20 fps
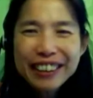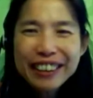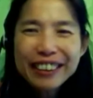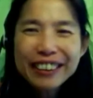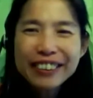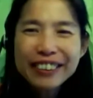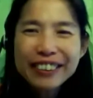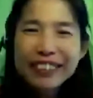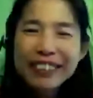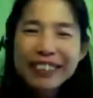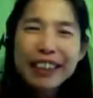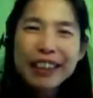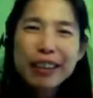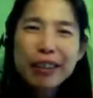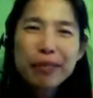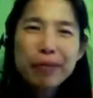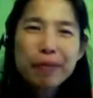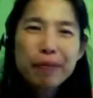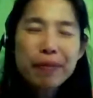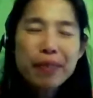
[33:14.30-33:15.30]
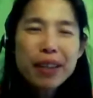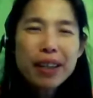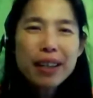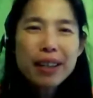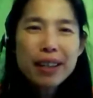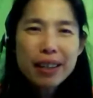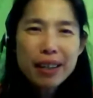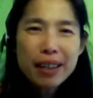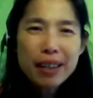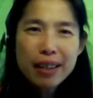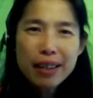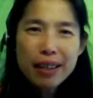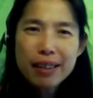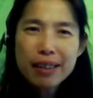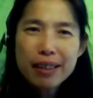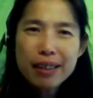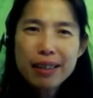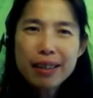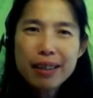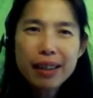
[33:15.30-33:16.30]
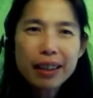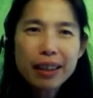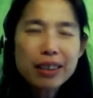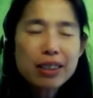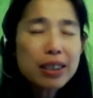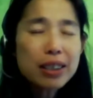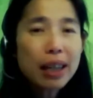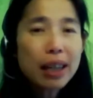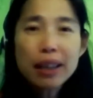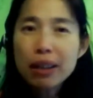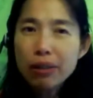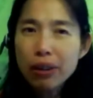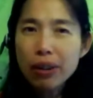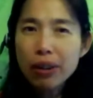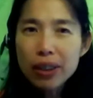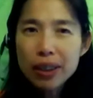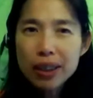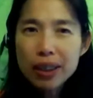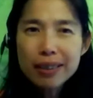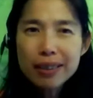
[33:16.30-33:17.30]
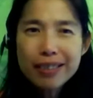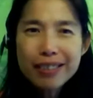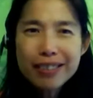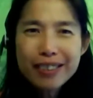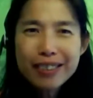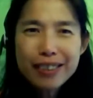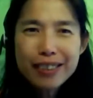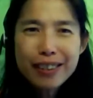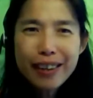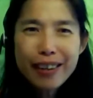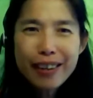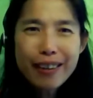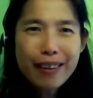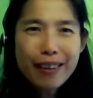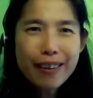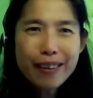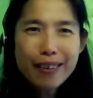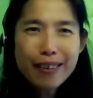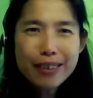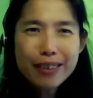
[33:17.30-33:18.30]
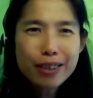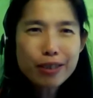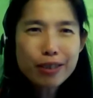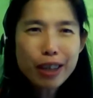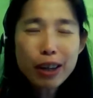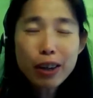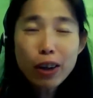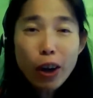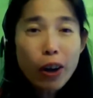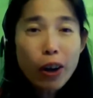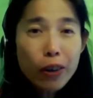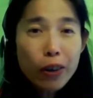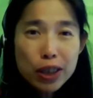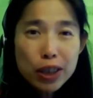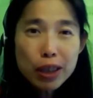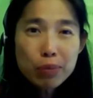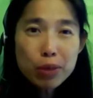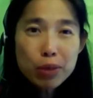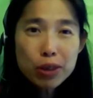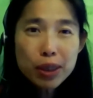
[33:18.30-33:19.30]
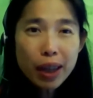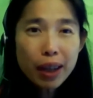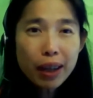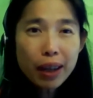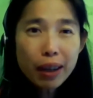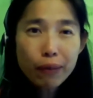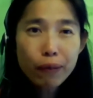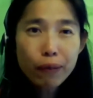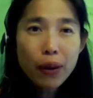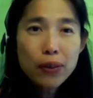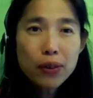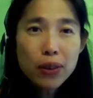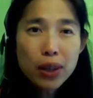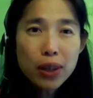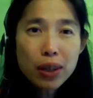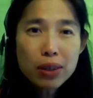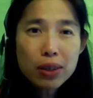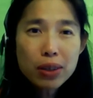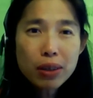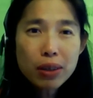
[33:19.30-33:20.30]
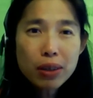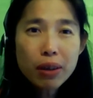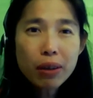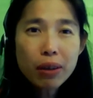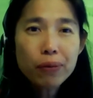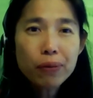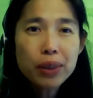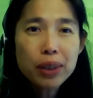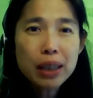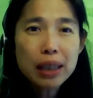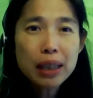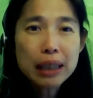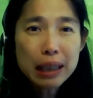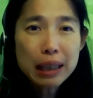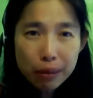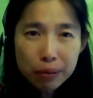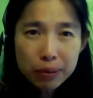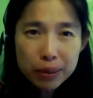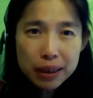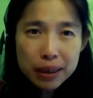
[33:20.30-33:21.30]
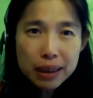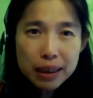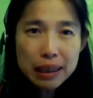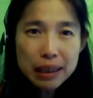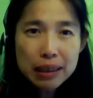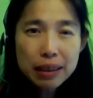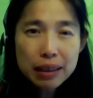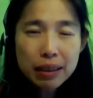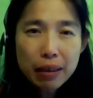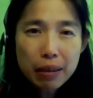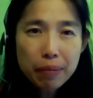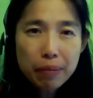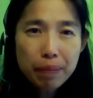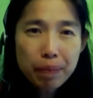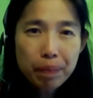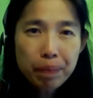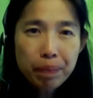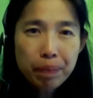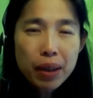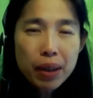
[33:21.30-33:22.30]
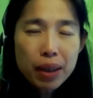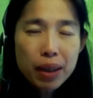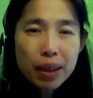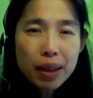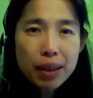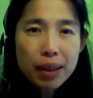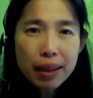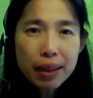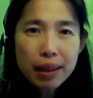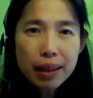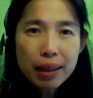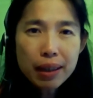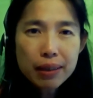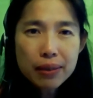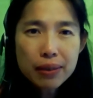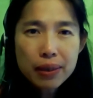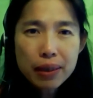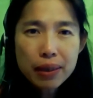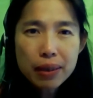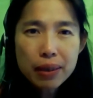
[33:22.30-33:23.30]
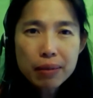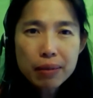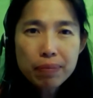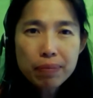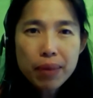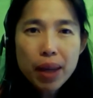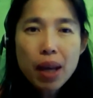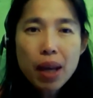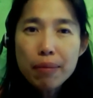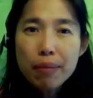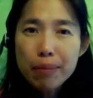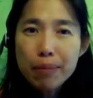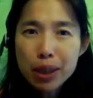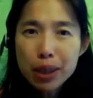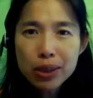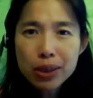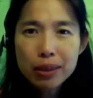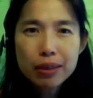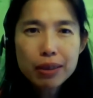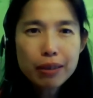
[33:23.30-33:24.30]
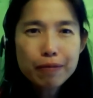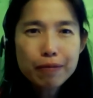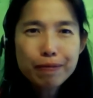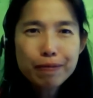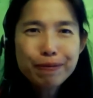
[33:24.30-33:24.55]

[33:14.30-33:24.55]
so um, I'd like to thank our audience and to encourage them to take advantage of the gifts that um, Eli has um, mentioned.